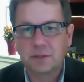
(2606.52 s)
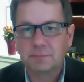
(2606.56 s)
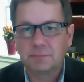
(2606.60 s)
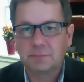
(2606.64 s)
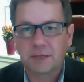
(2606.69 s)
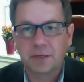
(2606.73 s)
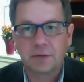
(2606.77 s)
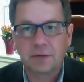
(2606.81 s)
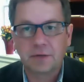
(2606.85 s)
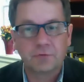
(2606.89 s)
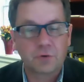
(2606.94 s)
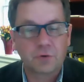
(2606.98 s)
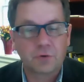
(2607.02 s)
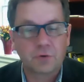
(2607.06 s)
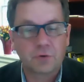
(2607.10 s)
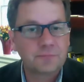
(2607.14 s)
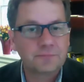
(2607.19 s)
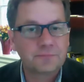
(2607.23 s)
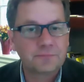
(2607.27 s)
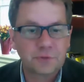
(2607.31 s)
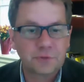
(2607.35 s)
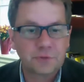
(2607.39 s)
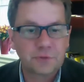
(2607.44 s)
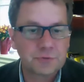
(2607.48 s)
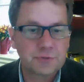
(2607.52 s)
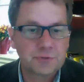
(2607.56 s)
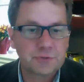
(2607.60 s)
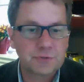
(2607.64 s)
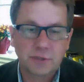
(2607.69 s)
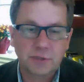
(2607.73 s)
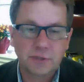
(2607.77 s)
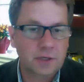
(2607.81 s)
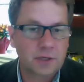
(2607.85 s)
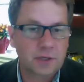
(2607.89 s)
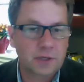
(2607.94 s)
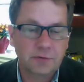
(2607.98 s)
better off using
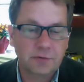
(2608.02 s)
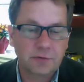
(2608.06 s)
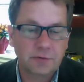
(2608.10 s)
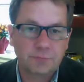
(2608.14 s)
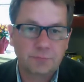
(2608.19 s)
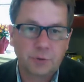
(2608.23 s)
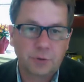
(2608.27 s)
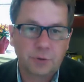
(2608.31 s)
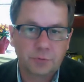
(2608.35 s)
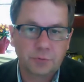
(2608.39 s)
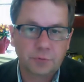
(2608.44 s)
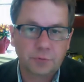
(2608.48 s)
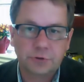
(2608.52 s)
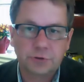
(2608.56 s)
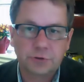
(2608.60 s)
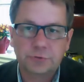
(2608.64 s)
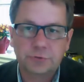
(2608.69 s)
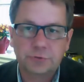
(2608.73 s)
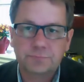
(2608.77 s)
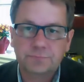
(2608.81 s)
another approach.